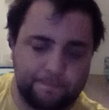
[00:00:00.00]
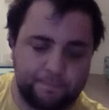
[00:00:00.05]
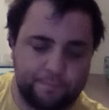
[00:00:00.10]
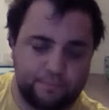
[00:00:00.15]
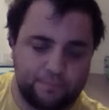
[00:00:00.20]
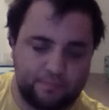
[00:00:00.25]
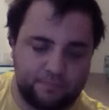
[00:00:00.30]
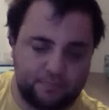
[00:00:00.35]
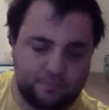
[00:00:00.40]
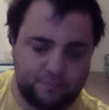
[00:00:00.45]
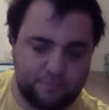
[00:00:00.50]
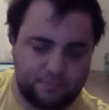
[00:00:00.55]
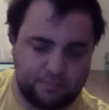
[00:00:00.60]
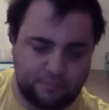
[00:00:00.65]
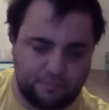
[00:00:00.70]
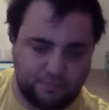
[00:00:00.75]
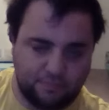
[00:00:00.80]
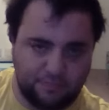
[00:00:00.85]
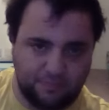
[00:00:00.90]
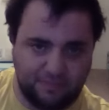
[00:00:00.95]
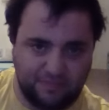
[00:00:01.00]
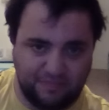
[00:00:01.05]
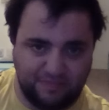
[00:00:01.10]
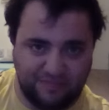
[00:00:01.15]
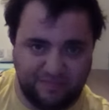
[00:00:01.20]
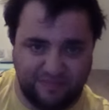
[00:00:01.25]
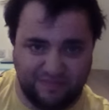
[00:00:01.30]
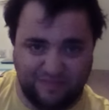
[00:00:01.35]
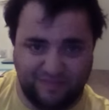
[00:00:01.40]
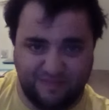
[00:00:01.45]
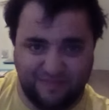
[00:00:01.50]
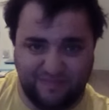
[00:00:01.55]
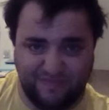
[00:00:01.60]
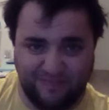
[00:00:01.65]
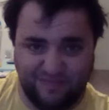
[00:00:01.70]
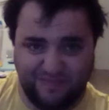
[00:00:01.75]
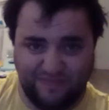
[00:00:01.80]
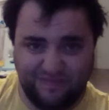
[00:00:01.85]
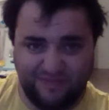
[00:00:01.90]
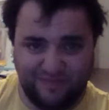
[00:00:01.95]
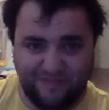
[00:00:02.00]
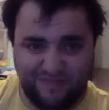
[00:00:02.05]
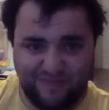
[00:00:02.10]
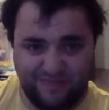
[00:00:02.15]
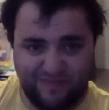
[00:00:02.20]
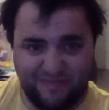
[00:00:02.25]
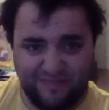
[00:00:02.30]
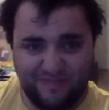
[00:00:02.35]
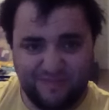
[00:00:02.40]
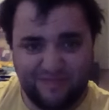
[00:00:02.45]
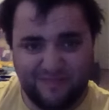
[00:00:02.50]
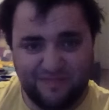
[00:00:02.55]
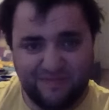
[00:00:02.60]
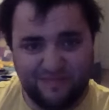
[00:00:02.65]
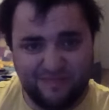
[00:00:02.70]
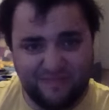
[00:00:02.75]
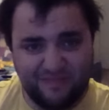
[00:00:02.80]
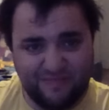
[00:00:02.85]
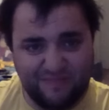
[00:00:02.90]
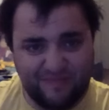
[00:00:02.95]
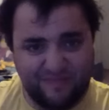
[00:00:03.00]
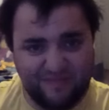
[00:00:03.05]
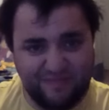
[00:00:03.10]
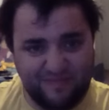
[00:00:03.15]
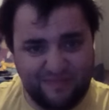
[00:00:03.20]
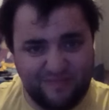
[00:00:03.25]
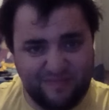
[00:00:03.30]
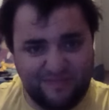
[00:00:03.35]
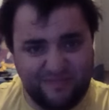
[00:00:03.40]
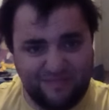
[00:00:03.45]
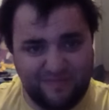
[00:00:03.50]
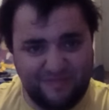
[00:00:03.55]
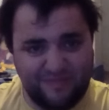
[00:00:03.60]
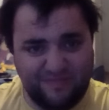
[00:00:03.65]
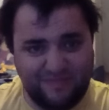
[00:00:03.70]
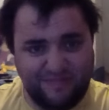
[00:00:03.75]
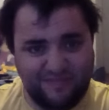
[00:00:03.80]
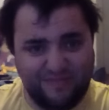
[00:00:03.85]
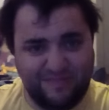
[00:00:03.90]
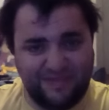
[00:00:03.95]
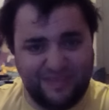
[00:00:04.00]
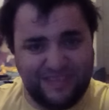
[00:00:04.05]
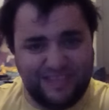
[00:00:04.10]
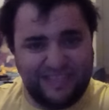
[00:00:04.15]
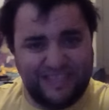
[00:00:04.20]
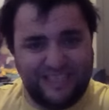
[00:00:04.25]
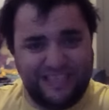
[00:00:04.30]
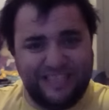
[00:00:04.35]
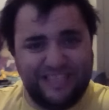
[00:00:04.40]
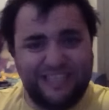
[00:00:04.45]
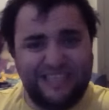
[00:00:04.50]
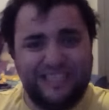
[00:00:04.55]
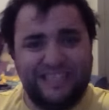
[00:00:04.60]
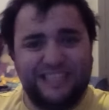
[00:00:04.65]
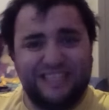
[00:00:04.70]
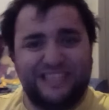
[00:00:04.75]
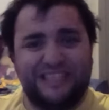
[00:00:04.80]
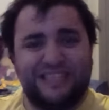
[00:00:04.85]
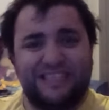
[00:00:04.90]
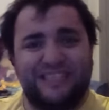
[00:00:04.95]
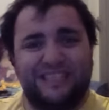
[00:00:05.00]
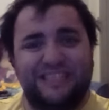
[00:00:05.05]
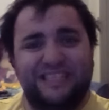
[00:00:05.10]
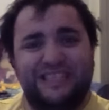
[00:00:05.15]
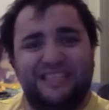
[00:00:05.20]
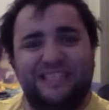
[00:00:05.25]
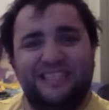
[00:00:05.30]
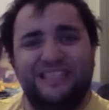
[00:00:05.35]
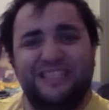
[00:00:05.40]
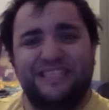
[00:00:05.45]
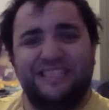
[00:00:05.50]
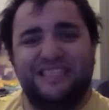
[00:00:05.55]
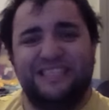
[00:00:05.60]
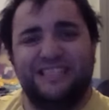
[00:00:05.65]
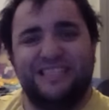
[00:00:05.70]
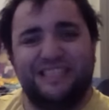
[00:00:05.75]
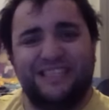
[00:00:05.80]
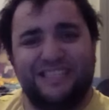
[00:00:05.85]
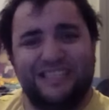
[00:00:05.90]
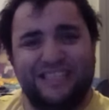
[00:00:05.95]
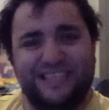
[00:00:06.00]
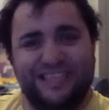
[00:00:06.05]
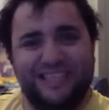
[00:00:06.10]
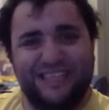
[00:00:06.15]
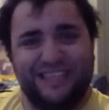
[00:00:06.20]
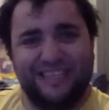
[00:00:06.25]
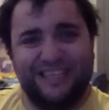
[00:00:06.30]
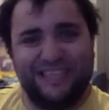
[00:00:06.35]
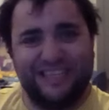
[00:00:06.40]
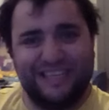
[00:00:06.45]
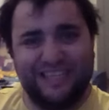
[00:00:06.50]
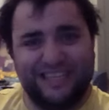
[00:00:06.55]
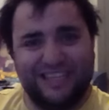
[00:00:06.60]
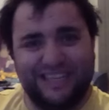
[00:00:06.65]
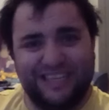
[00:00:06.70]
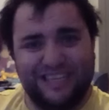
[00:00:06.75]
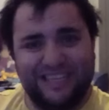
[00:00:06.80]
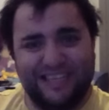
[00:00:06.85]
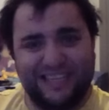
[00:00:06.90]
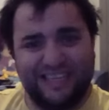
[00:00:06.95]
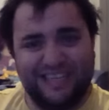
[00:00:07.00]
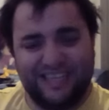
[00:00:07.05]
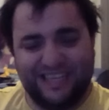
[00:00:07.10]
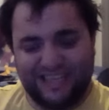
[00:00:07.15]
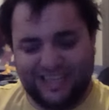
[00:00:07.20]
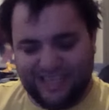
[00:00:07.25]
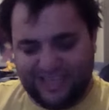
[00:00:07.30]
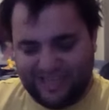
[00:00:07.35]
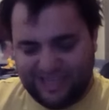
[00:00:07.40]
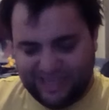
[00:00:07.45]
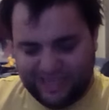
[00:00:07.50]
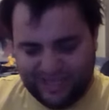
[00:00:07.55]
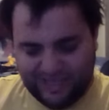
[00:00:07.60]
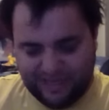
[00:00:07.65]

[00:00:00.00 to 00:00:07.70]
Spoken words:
(no one is talking)